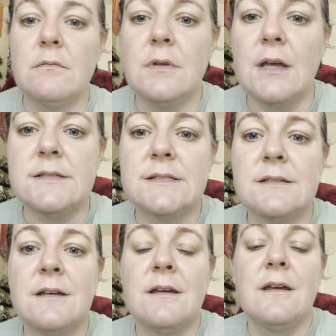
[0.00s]
Yes,
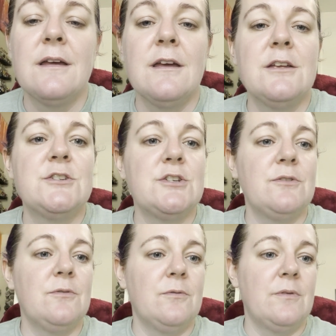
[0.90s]

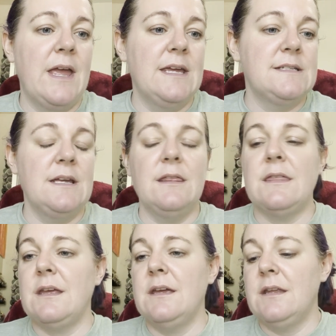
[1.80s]
June 18th.
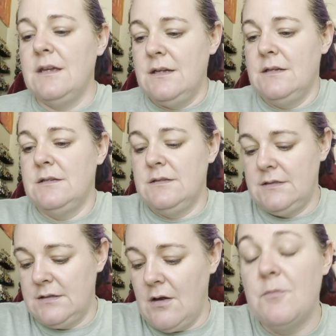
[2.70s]
It
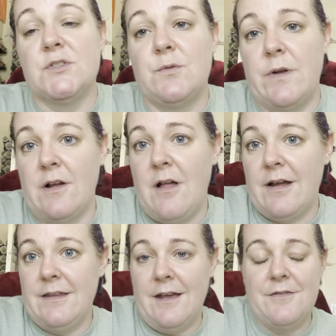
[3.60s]
is almost 1 o'clock
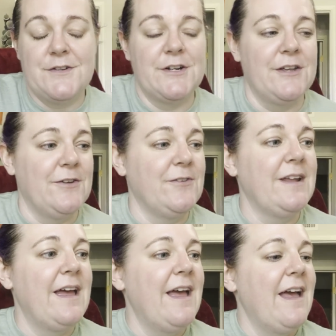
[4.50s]
in the
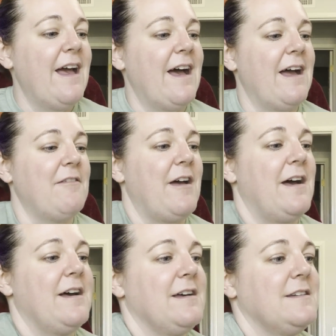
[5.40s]
afternoon. I've
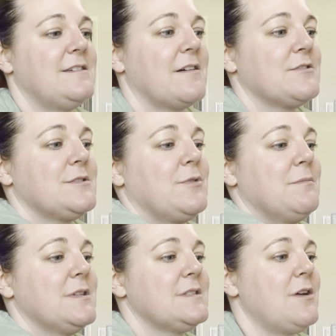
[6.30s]
had doctor's
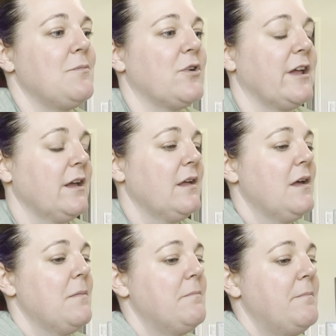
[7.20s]
appointments all morning,
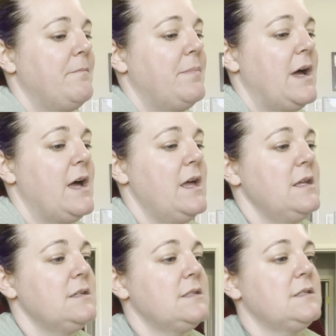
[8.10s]

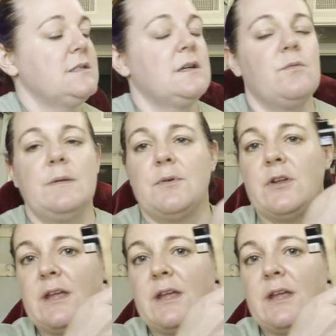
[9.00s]
but we put